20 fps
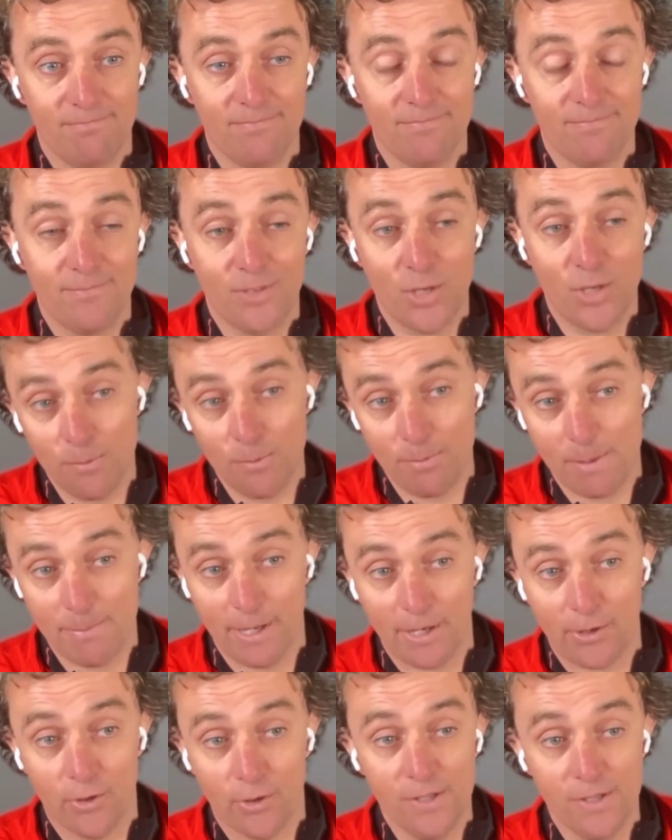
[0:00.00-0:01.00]
Could be
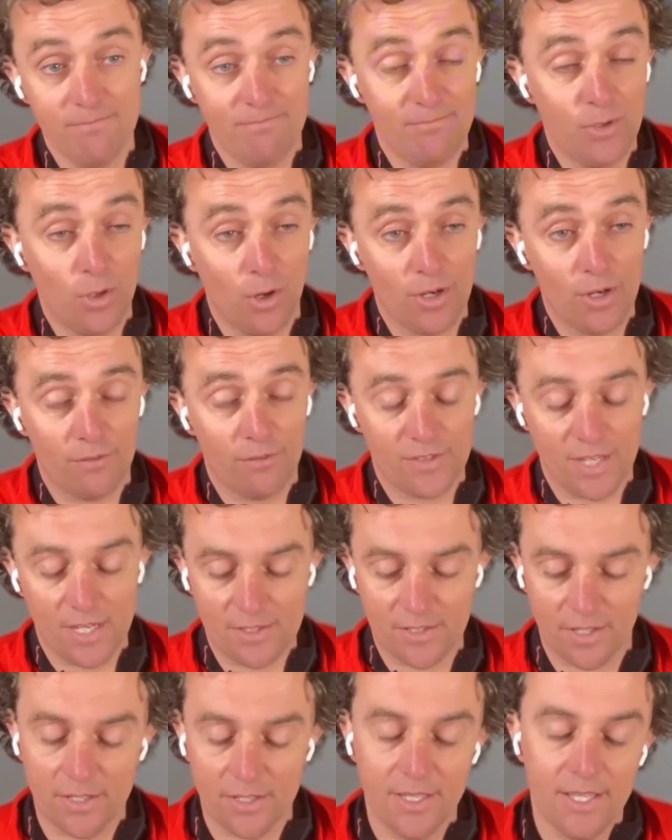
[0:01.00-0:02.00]
Bitcoin. Not enough
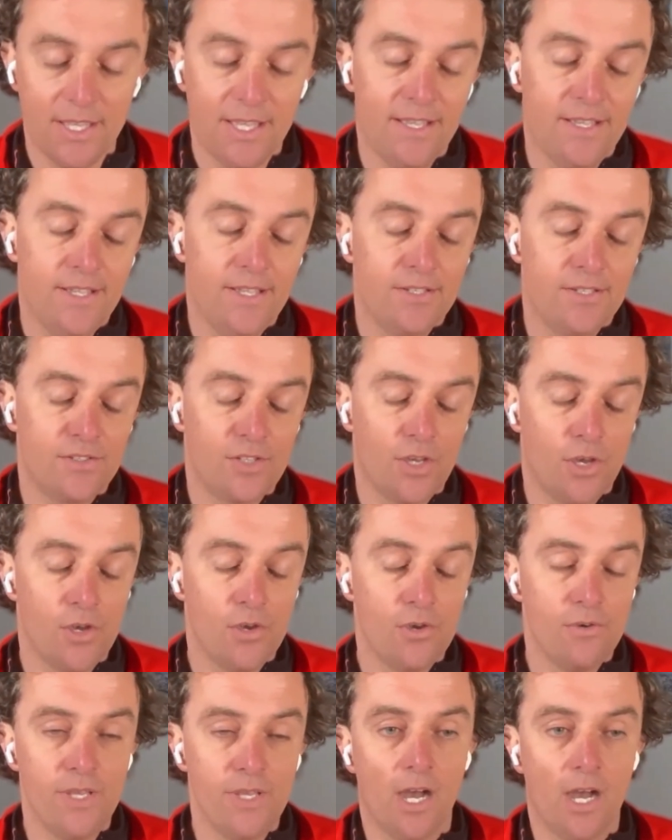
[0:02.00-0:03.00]
data. So
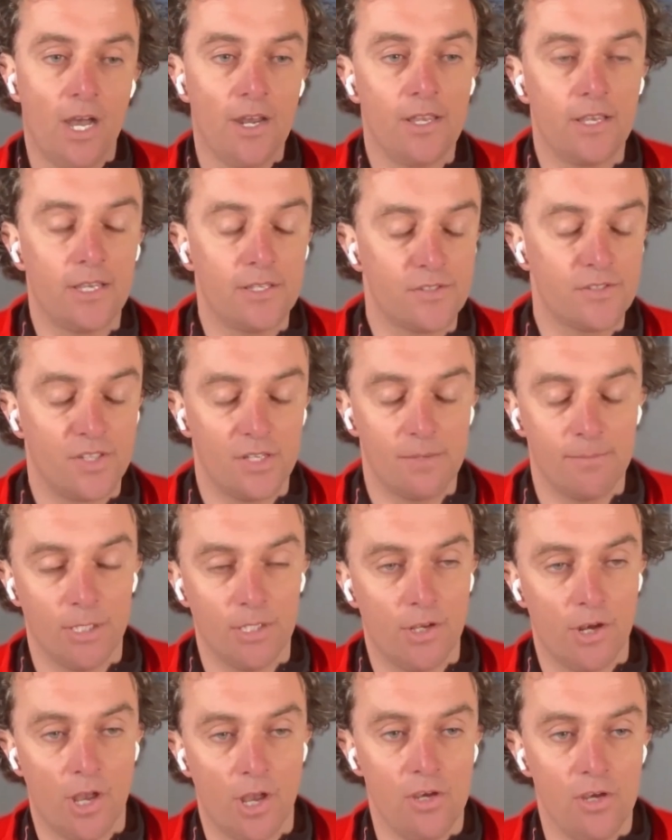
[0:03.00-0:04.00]
yeah, I don't consider my
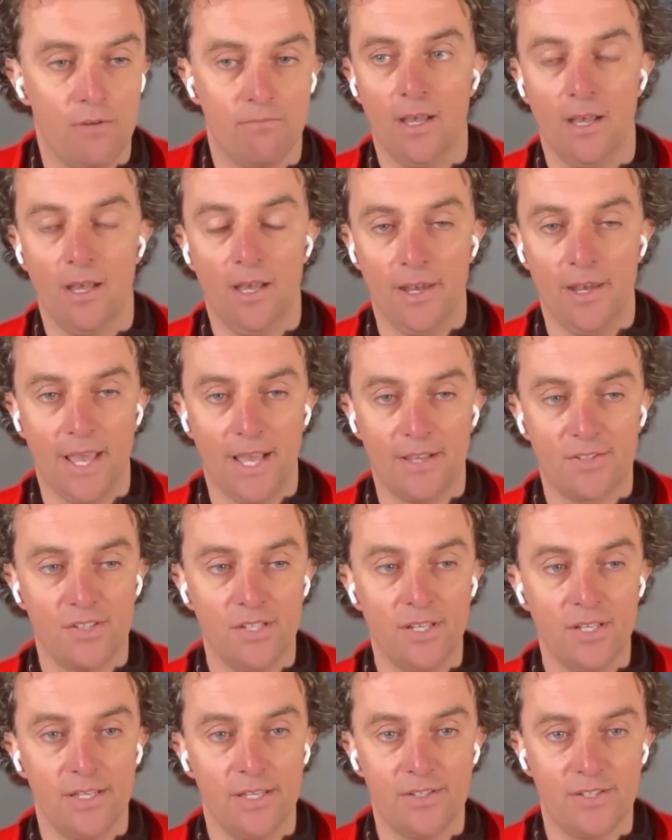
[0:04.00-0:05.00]
own home an
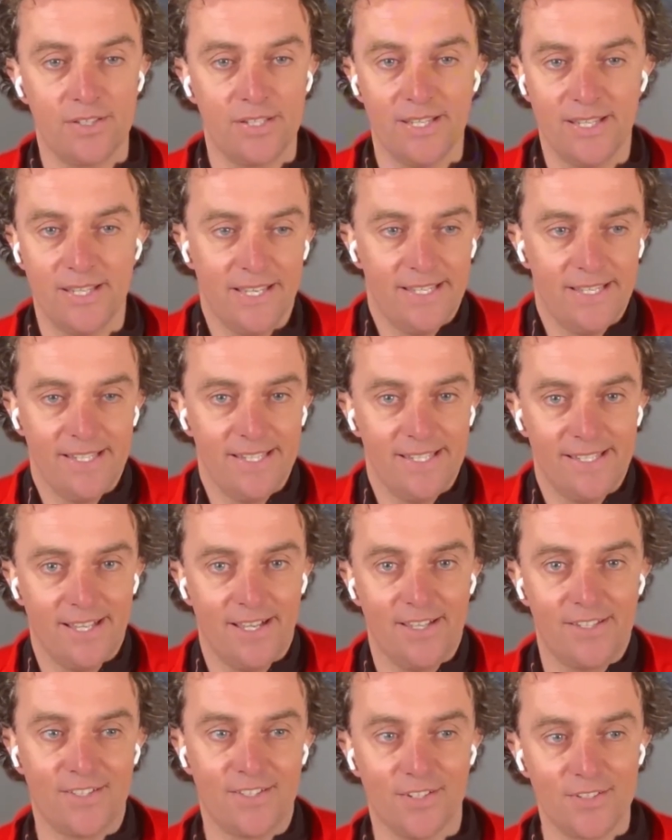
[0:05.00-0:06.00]
asset.
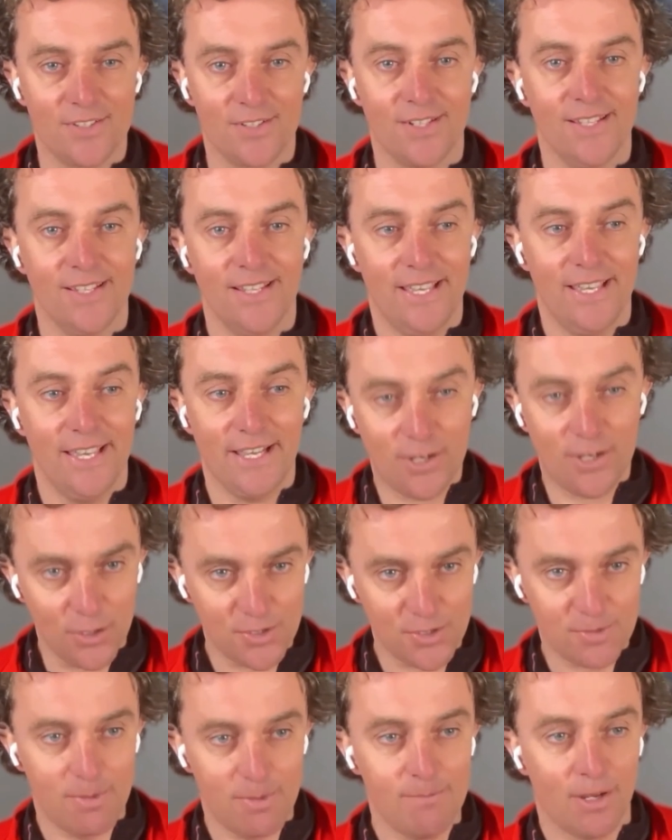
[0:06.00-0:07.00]
It
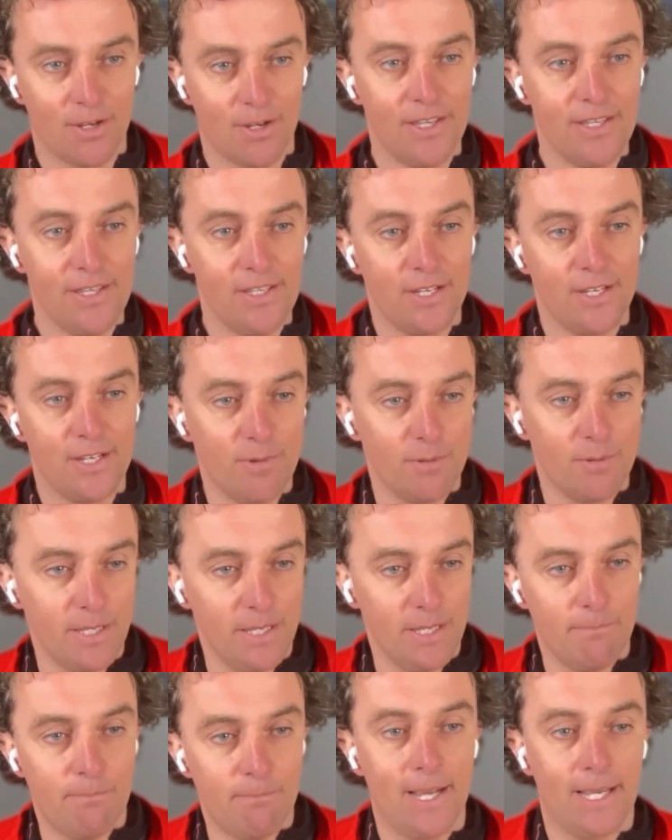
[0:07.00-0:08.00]
costs me money. You could probably
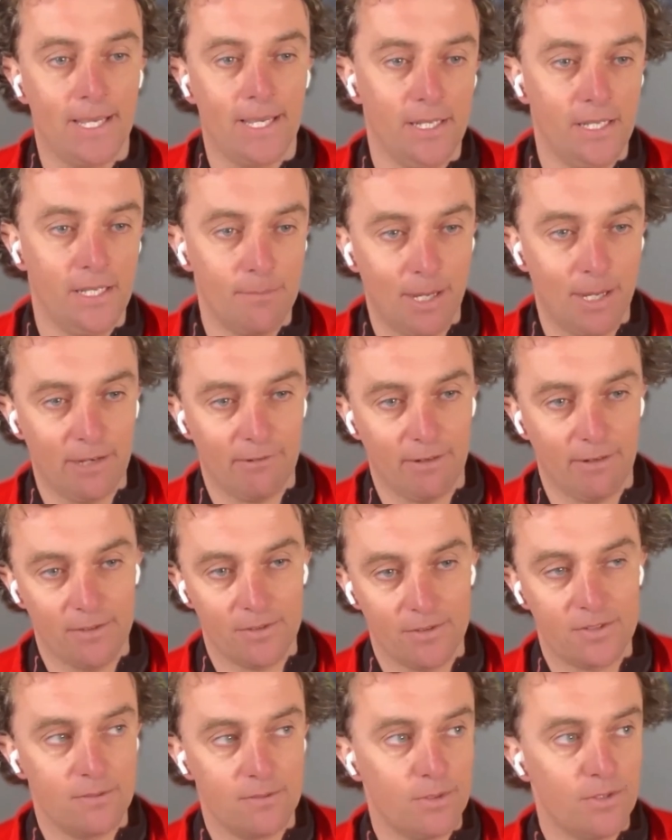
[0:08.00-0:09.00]
hear banging in the background
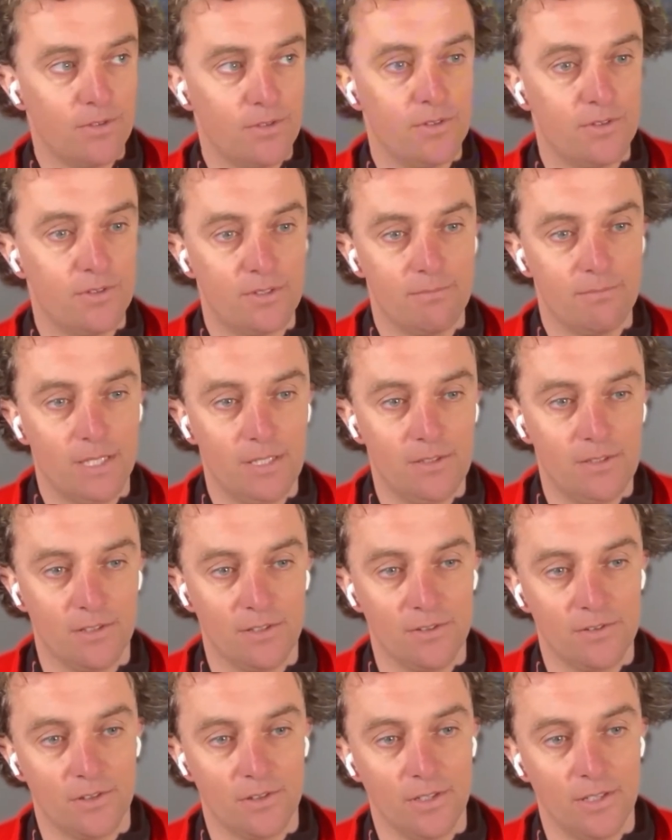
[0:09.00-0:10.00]
as someone's doing some
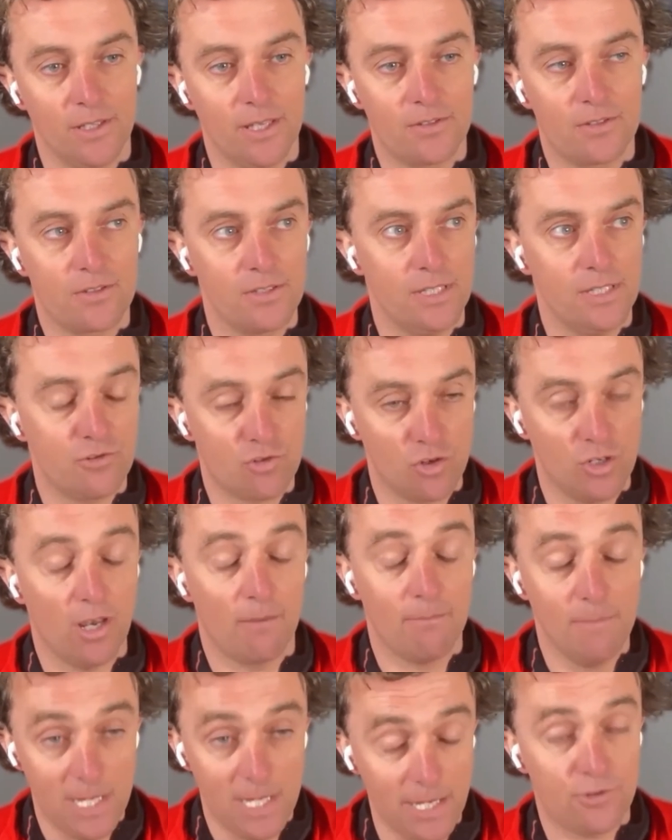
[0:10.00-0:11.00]
maintenance on it.
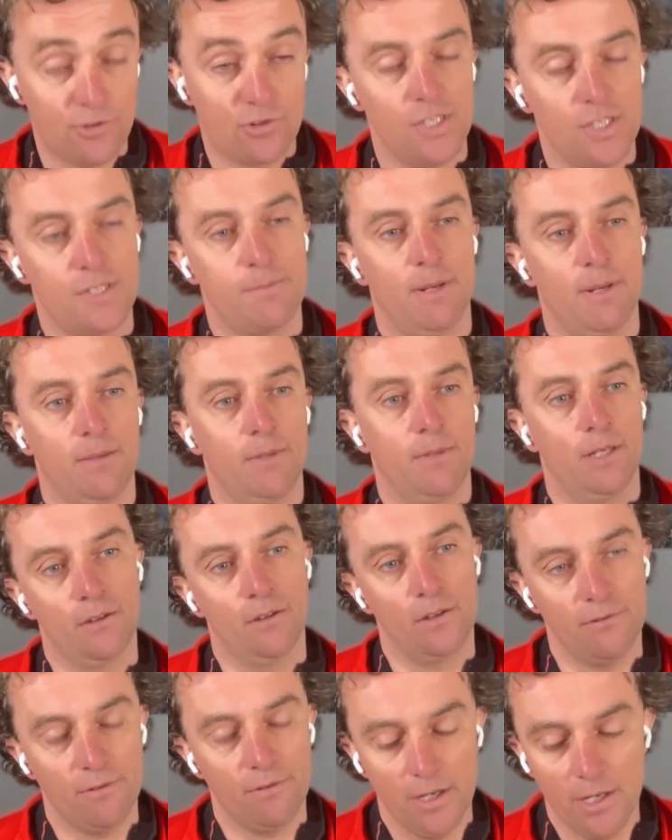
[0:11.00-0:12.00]
I'm literally spending money on
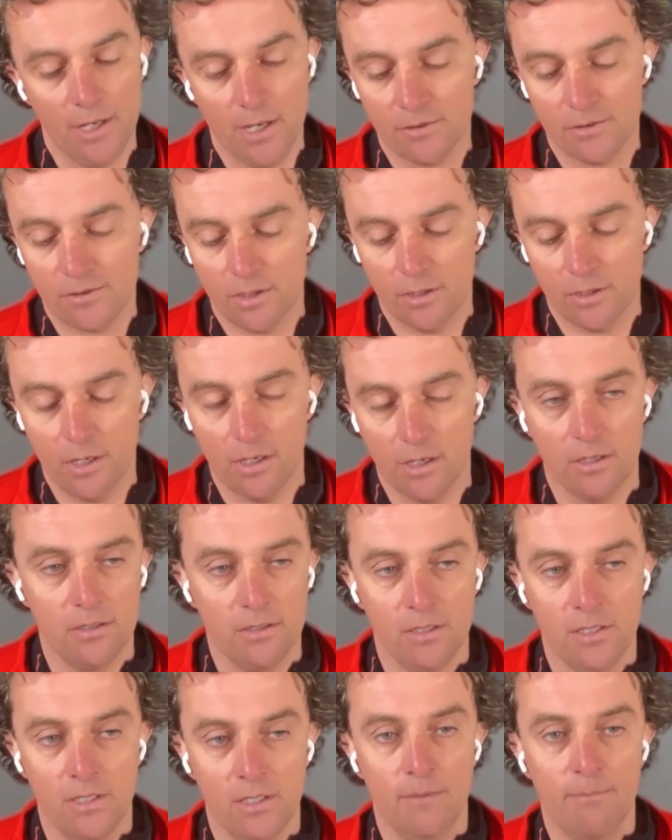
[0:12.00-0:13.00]
it right now. So no.
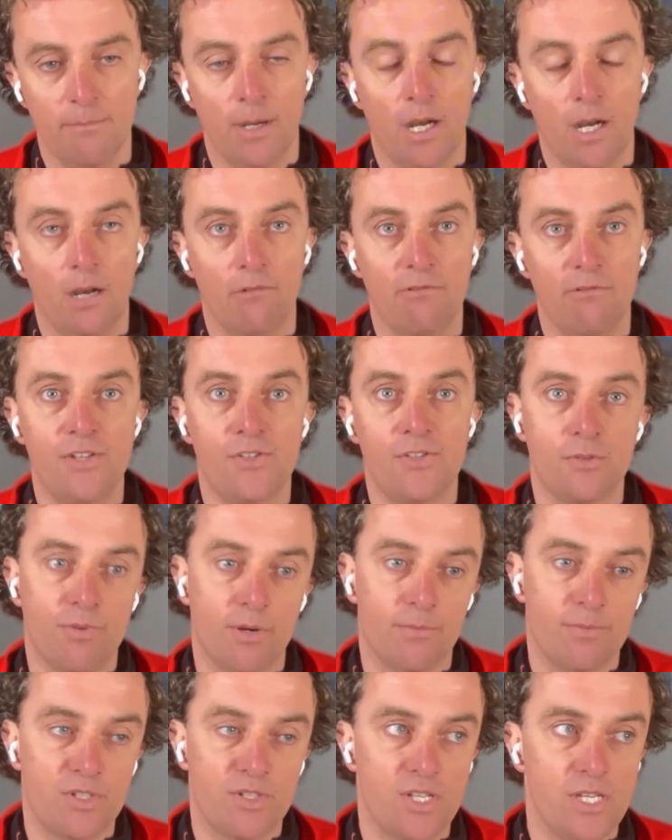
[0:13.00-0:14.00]
But rental
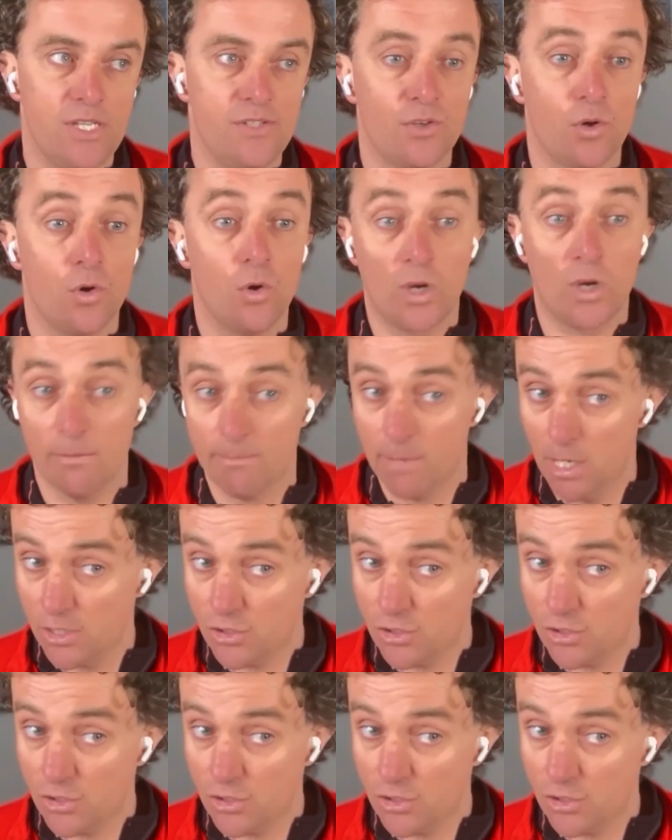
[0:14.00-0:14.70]
properties or commercial,